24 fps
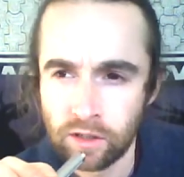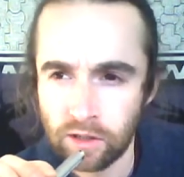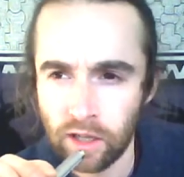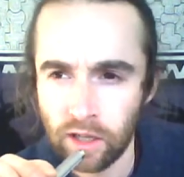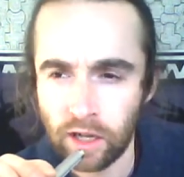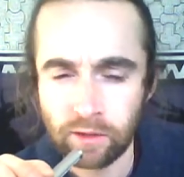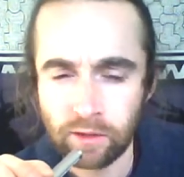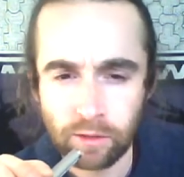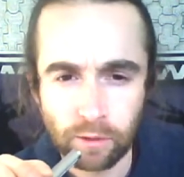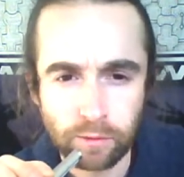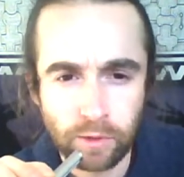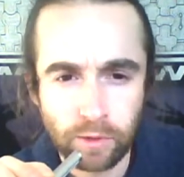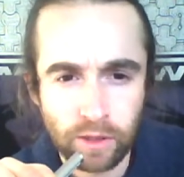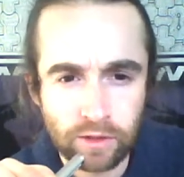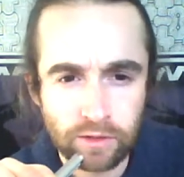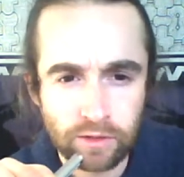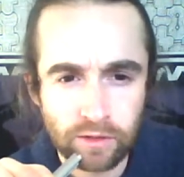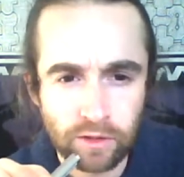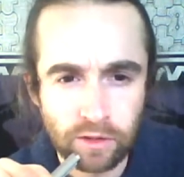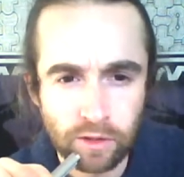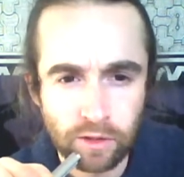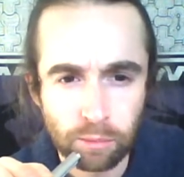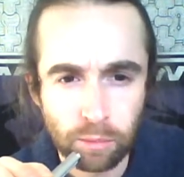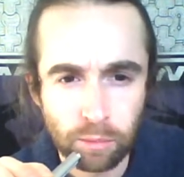that refers
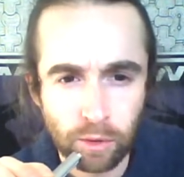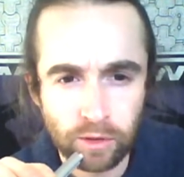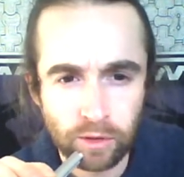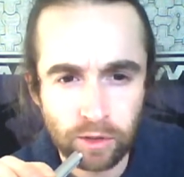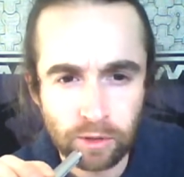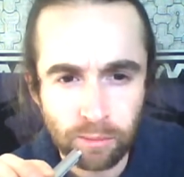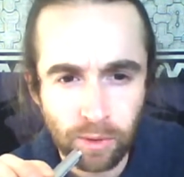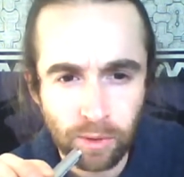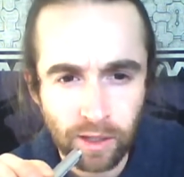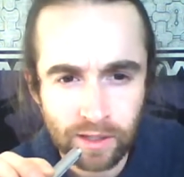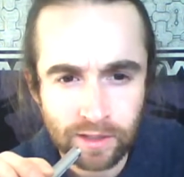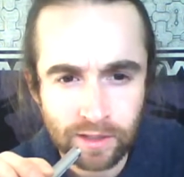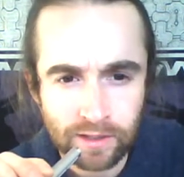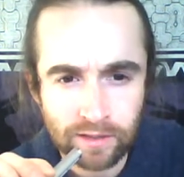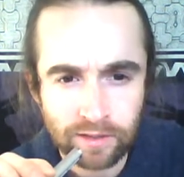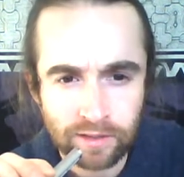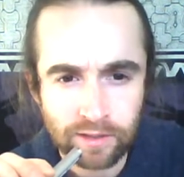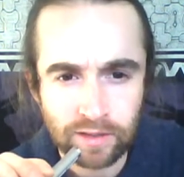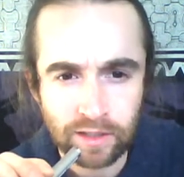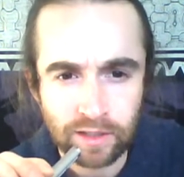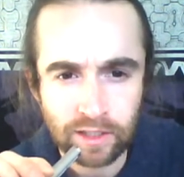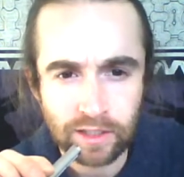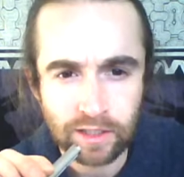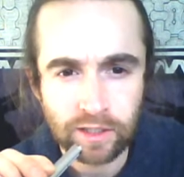to the body,
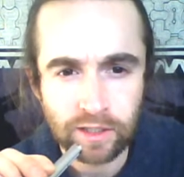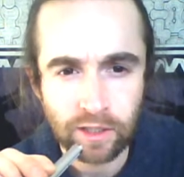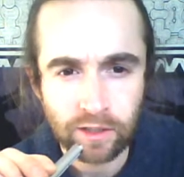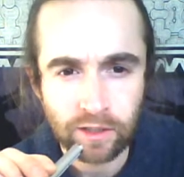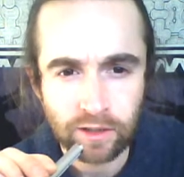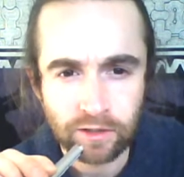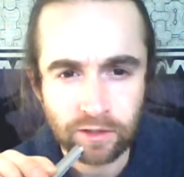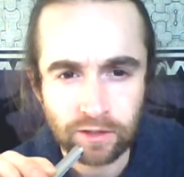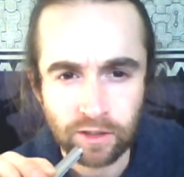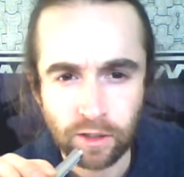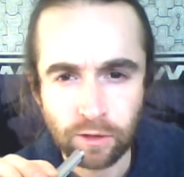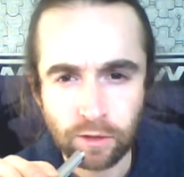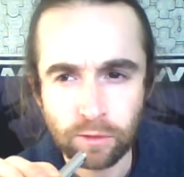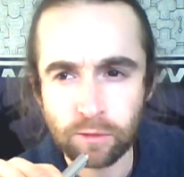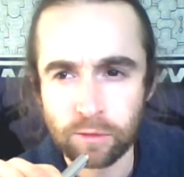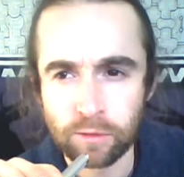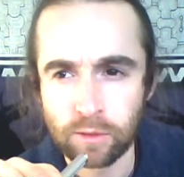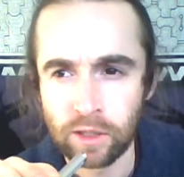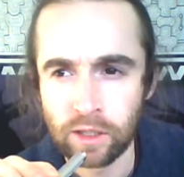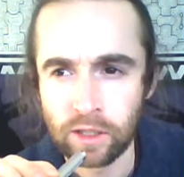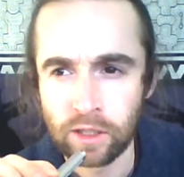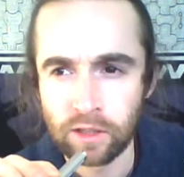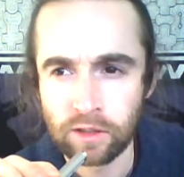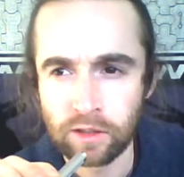mind, ego self,
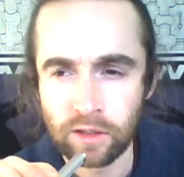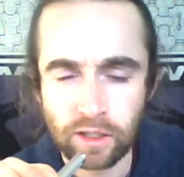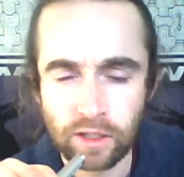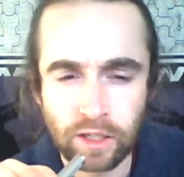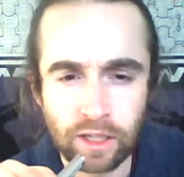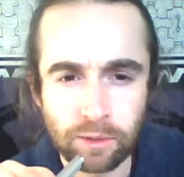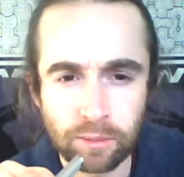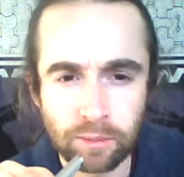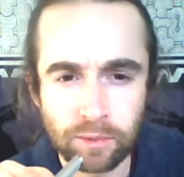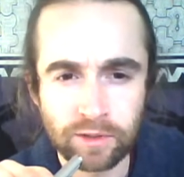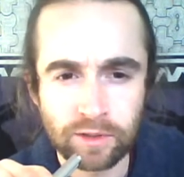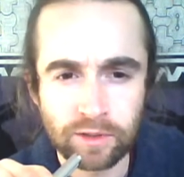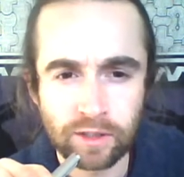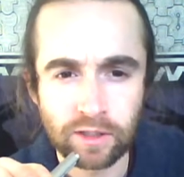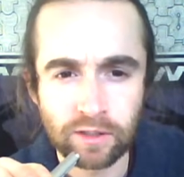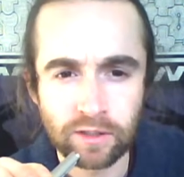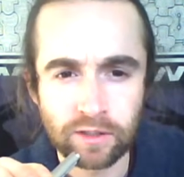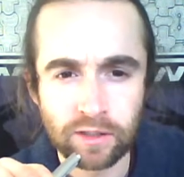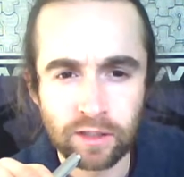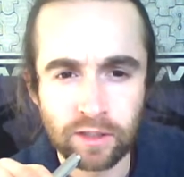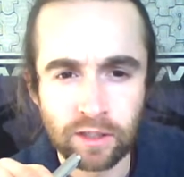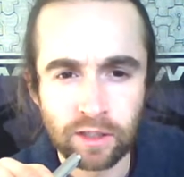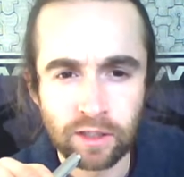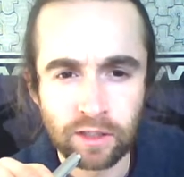the
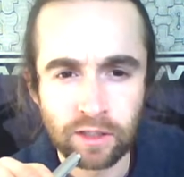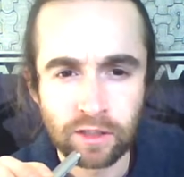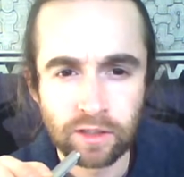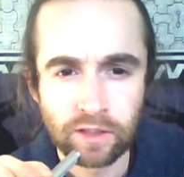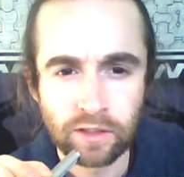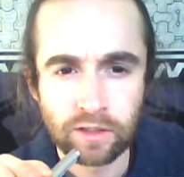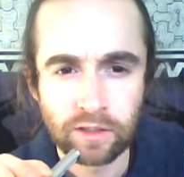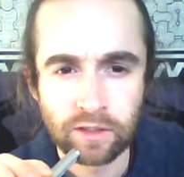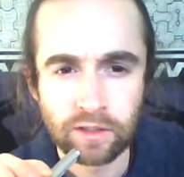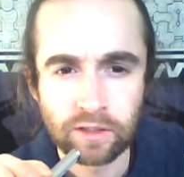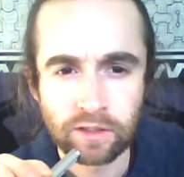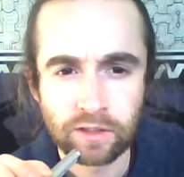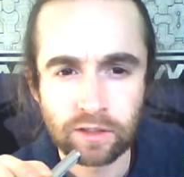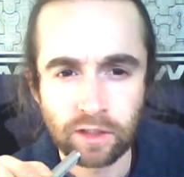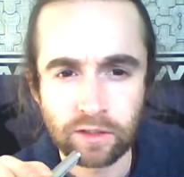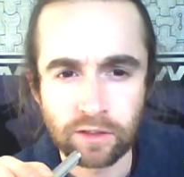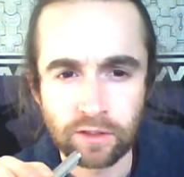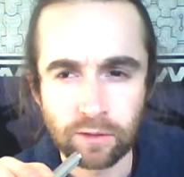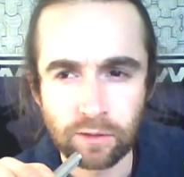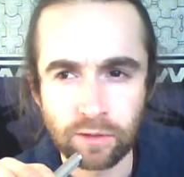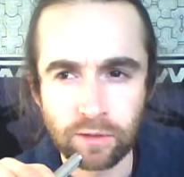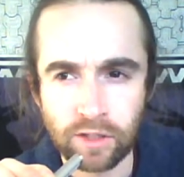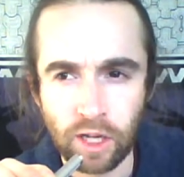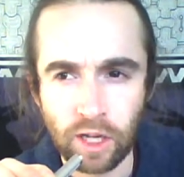limited
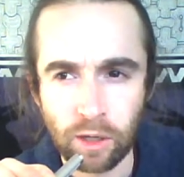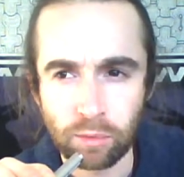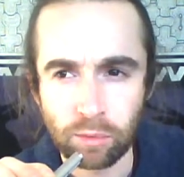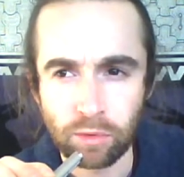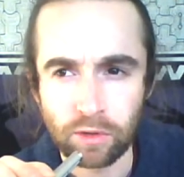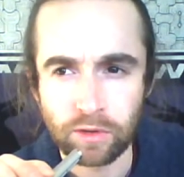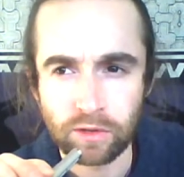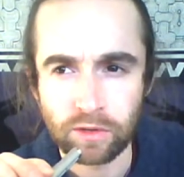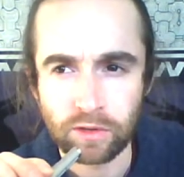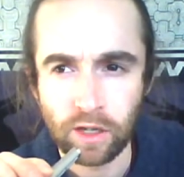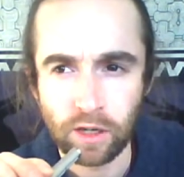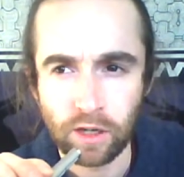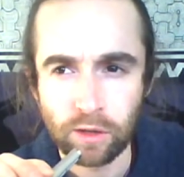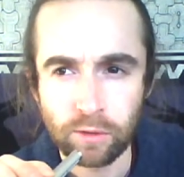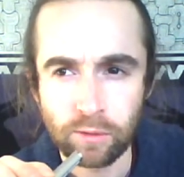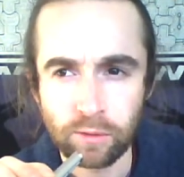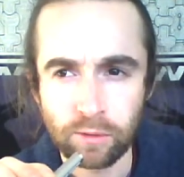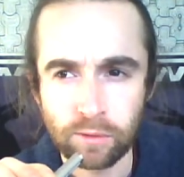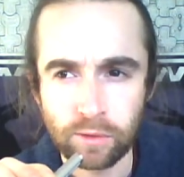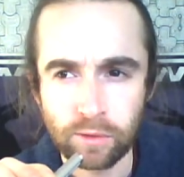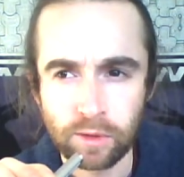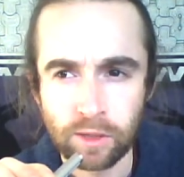sense of separate self,